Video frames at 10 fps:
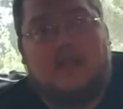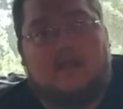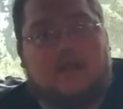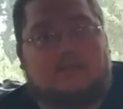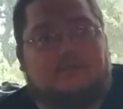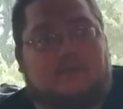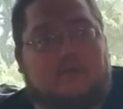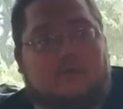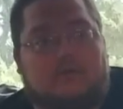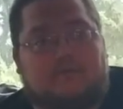in
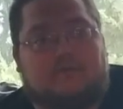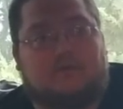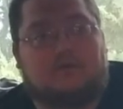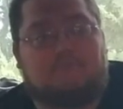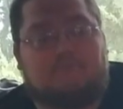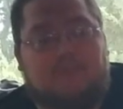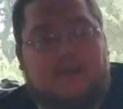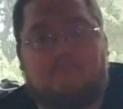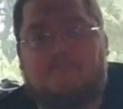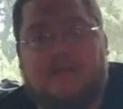one of his first
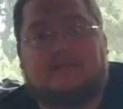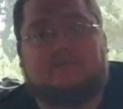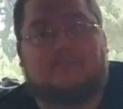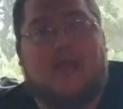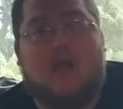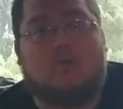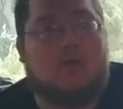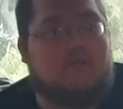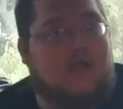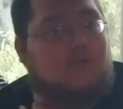big bids for power,
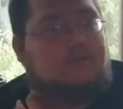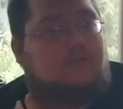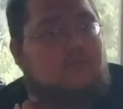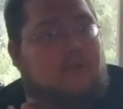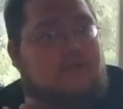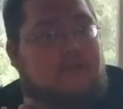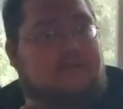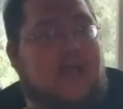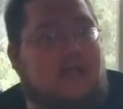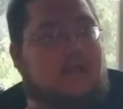and that was directly
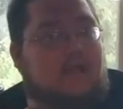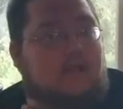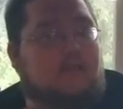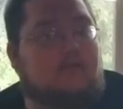attacking